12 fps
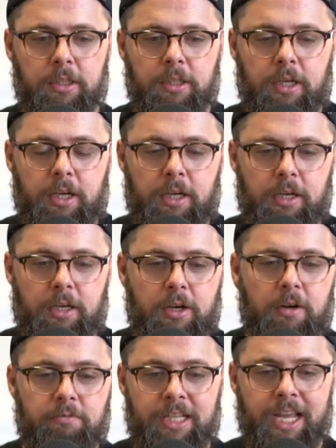uh,
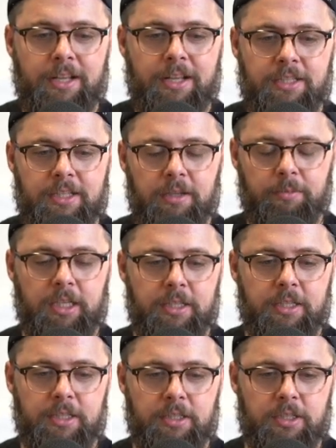can't really answer because
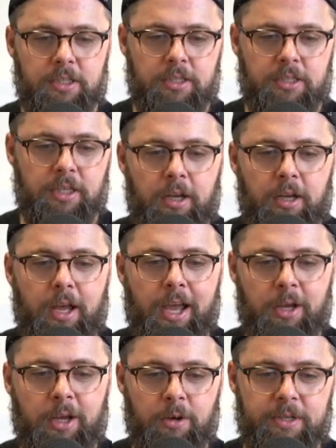it just the
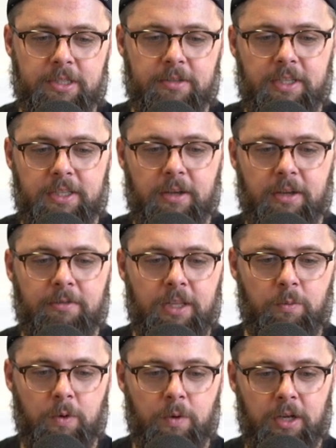economics of it don't really
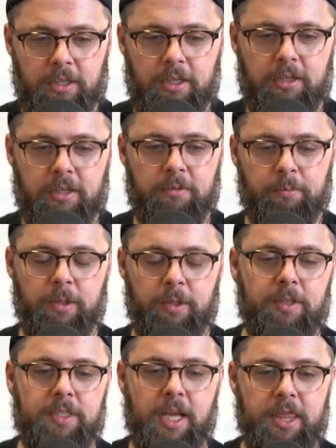work. You can't
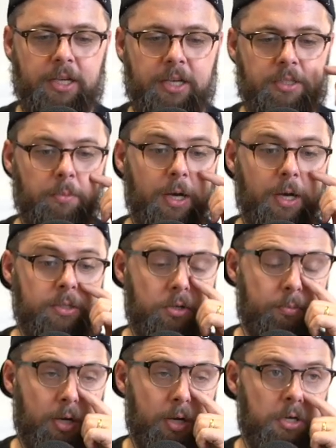put ten thousand miles on a
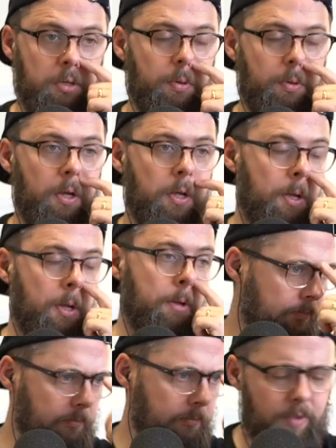bike, but
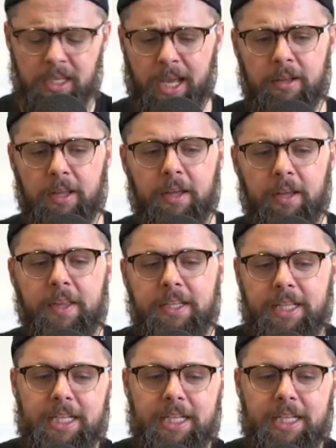um, yeah, I, that, that's the